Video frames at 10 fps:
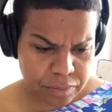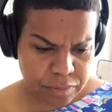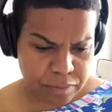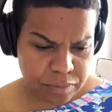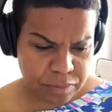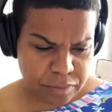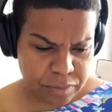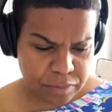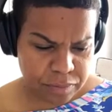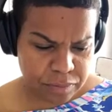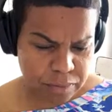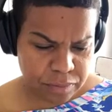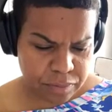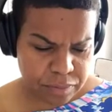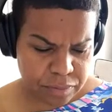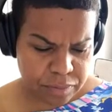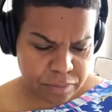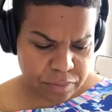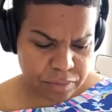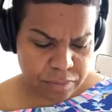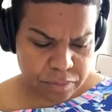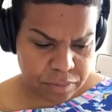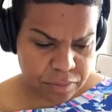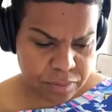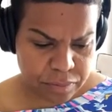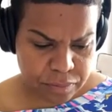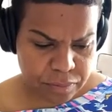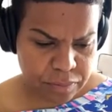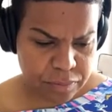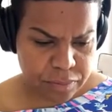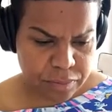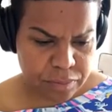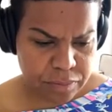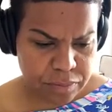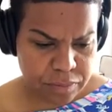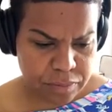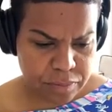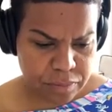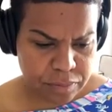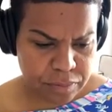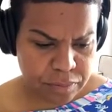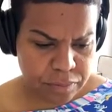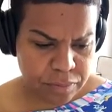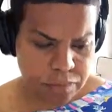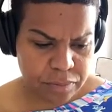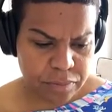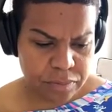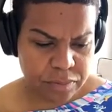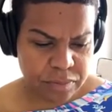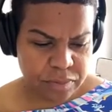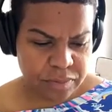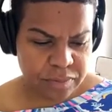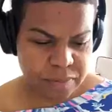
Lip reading: (silent)